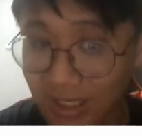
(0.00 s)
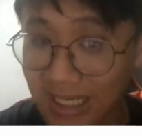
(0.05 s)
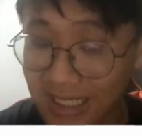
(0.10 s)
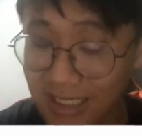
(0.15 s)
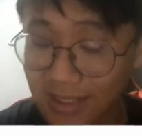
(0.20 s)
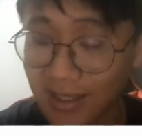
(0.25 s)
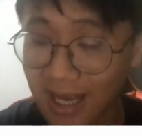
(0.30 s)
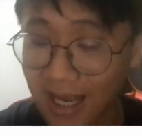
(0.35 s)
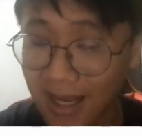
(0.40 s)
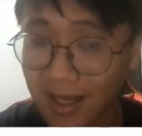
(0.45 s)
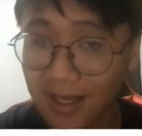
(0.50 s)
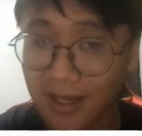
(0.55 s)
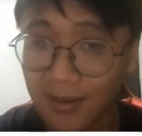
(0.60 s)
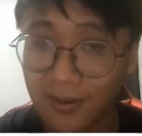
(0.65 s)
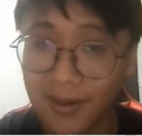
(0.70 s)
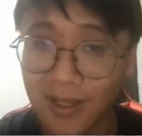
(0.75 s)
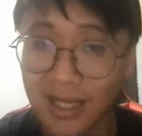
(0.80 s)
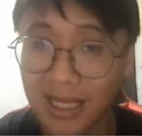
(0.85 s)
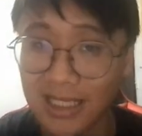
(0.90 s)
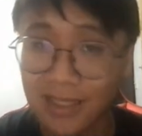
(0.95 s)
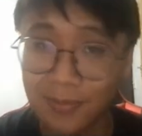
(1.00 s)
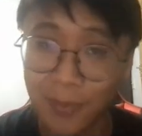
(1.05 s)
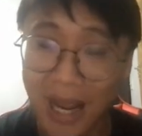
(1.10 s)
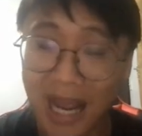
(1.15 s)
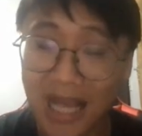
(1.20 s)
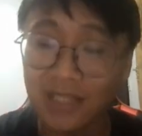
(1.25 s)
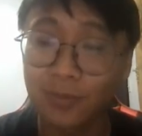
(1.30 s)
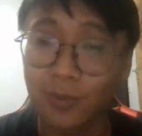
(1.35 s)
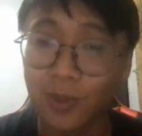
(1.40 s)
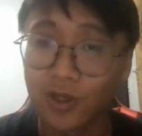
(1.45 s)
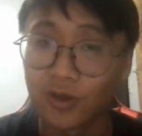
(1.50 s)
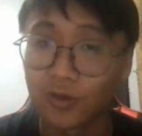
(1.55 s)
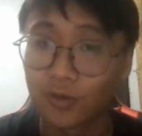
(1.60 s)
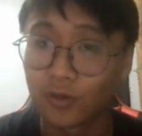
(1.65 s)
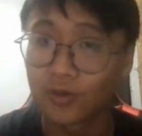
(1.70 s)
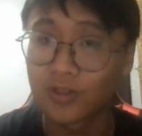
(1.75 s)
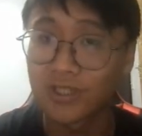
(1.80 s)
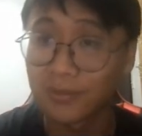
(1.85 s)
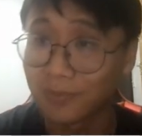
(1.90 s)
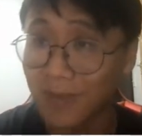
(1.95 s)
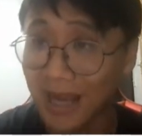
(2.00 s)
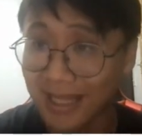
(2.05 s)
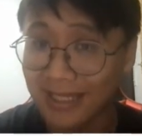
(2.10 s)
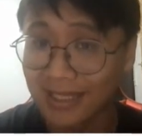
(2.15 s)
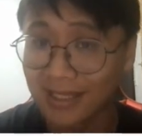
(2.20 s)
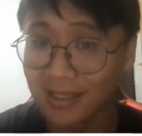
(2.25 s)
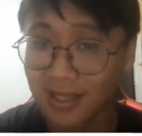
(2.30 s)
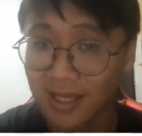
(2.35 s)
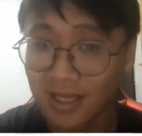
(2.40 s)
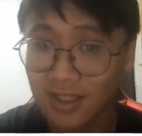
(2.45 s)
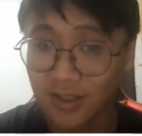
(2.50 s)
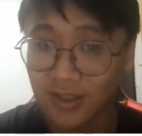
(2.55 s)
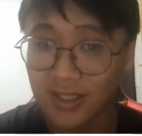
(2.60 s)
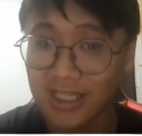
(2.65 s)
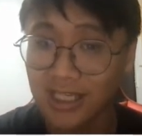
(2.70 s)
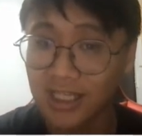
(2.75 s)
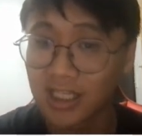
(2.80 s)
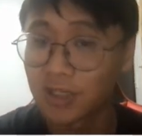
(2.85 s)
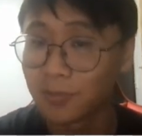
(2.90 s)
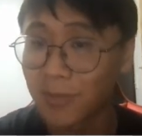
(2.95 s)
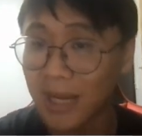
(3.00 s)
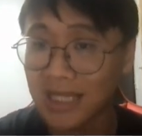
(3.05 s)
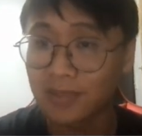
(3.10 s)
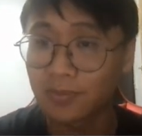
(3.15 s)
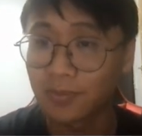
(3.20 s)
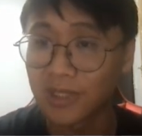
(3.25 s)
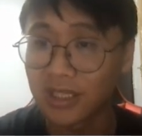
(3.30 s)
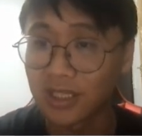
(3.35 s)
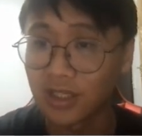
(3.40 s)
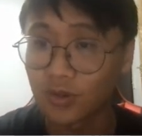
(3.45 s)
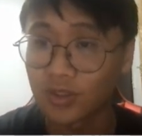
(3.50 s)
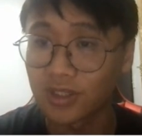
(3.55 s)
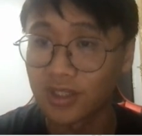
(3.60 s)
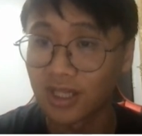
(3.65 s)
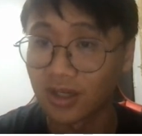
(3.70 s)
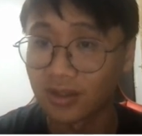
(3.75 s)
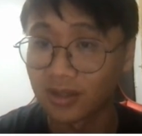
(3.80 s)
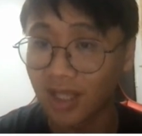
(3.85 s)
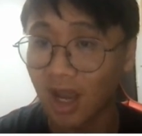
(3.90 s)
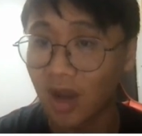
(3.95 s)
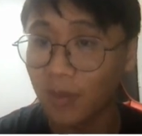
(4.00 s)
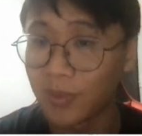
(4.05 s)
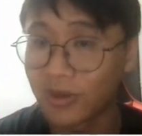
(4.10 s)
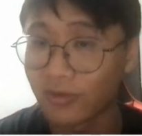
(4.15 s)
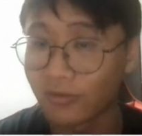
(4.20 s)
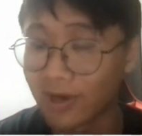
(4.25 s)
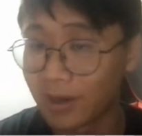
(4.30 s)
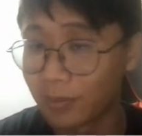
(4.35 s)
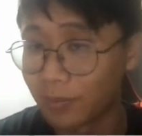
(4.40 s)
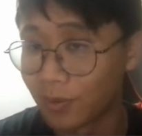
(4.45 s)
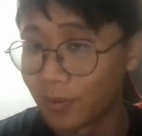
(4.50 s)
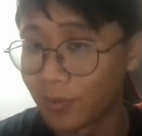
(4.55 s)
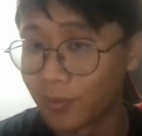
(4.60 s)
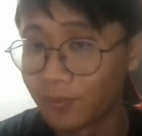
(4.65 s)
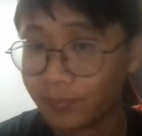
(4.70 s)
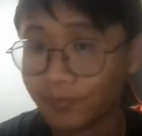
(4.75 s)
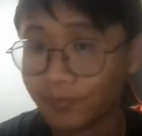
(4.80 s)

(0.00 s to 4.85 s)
it's possible you losing money. So here you must be using a atomic variable